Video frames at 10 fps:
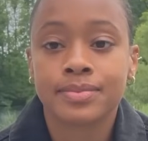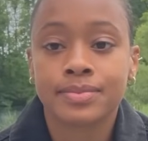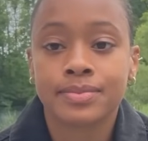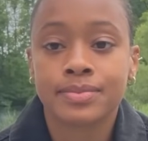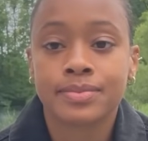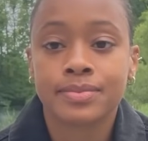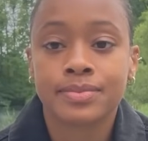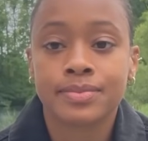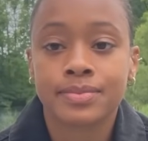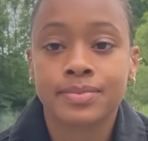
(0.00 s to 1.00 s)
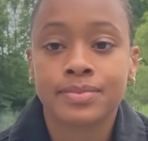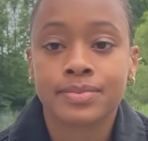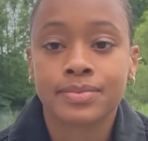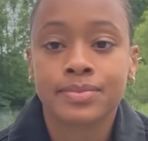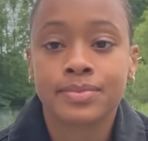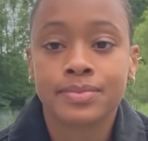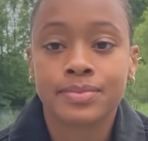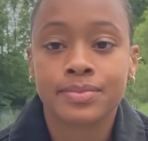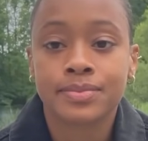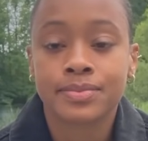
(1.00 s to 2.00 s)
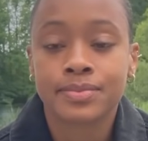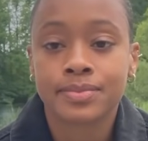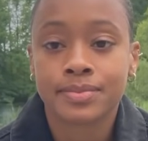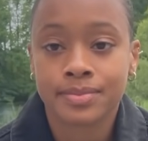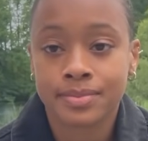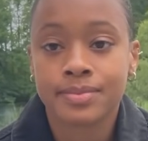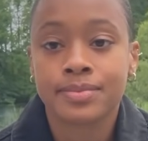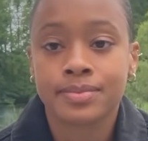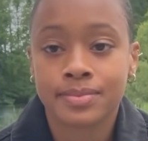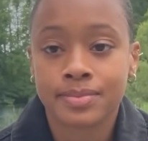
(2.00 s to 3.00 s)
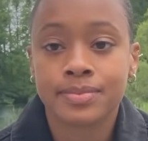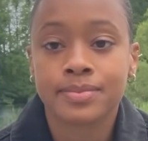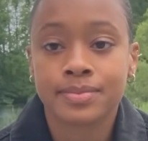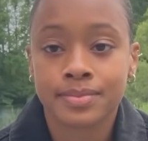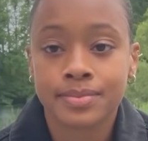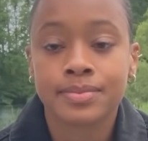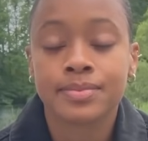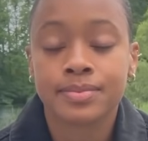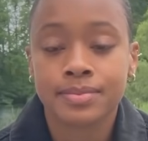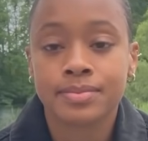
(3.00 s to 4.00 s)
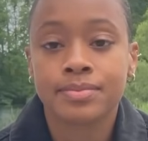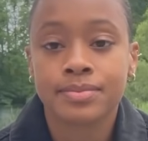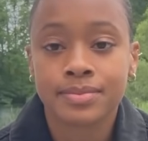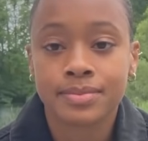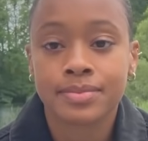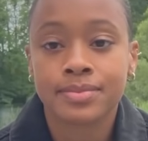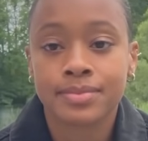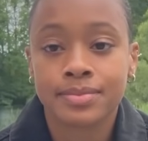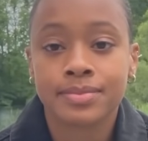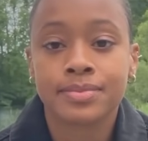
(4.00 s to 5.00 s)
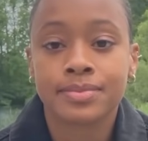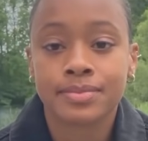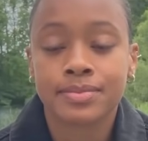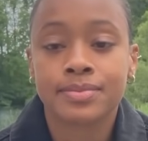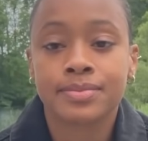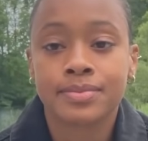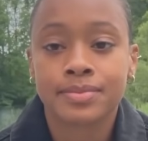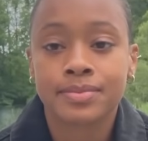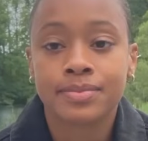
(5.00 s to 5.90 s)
This person isn't speaking.